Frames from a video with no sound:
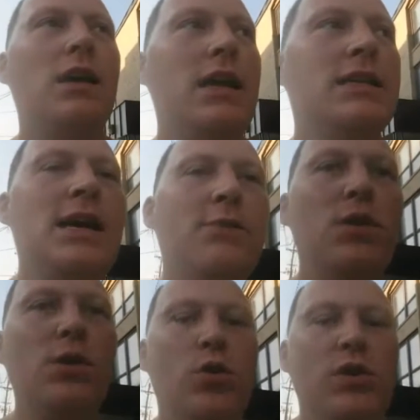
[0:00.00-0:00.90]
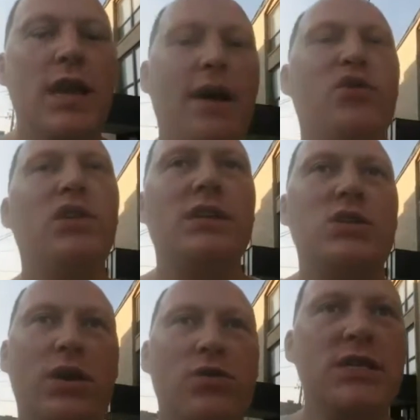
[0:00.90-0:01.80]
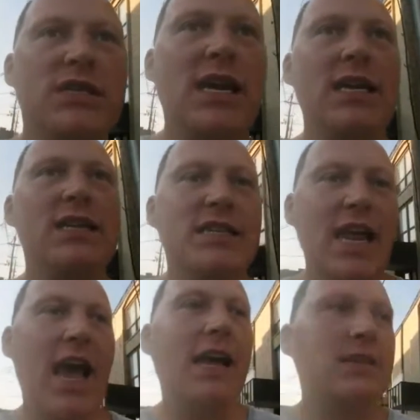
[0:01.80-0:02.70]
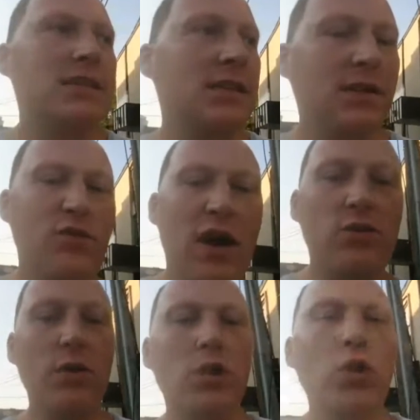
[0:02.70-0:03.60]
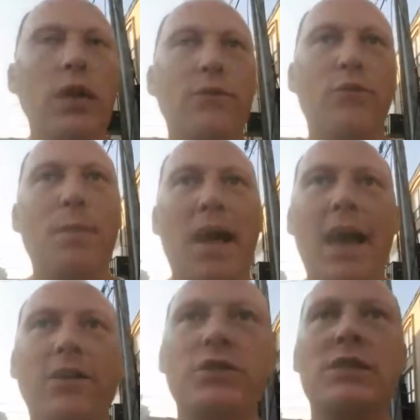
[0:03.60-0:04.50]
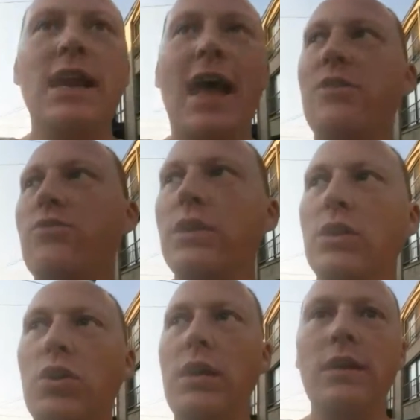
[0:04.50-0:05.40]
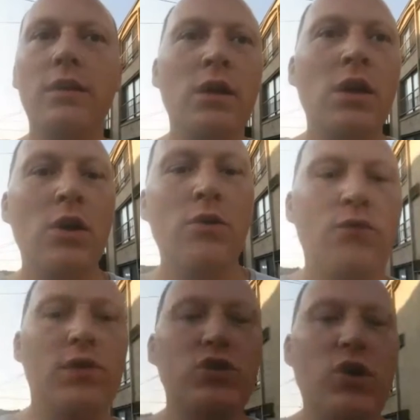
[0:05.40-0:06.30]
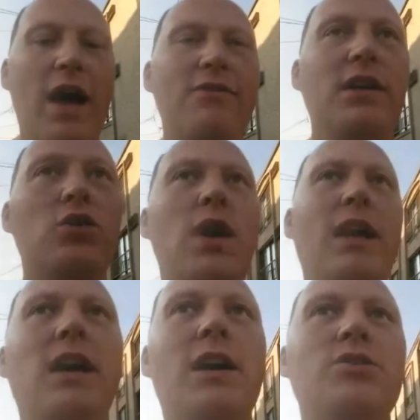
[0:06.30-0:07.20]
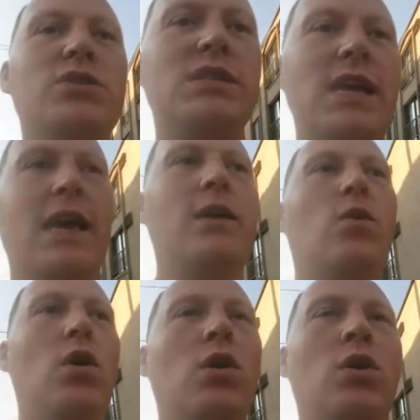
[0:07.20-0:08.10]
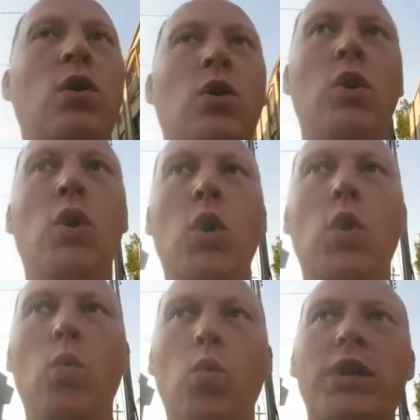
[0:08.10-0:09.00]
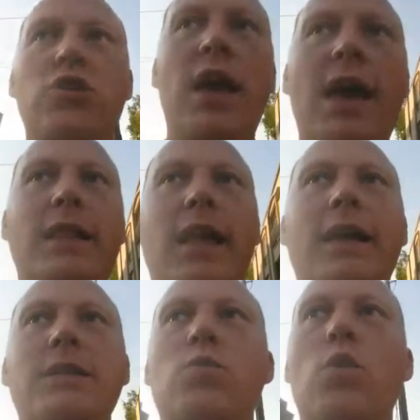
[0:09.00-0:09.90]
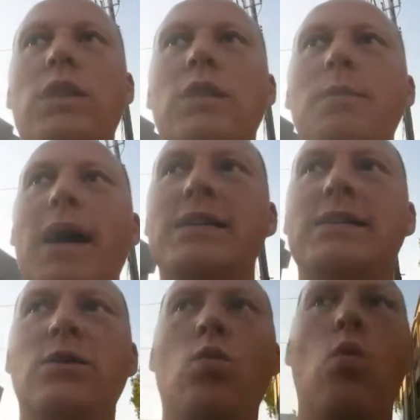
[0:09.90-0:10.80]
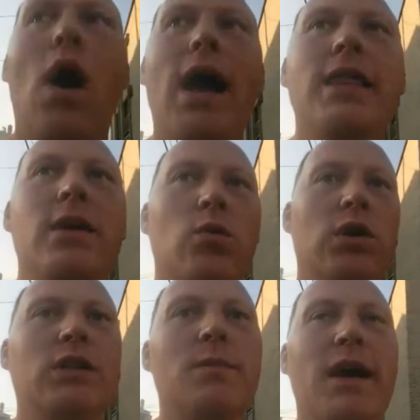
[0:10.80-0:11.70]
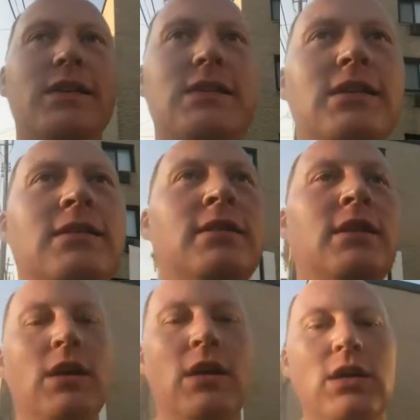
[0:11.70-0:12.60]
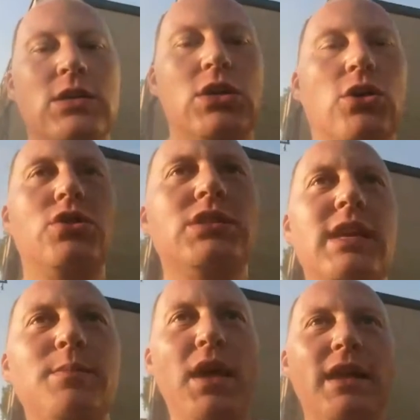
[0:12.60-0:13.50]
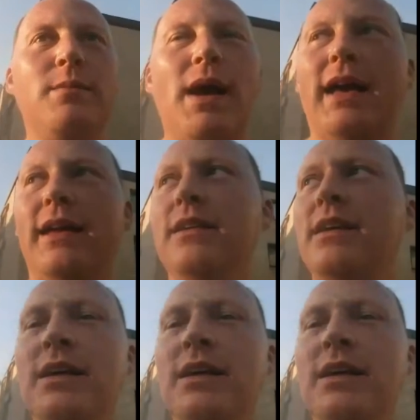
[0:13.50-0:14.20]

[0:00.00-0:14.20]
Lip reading: it's not really worth the effort unless you actually study the stats. If you're actually looking for patterns and actually looking for the traffic, you got to understand which headlines work the best and why they work the best. So just keep that in mind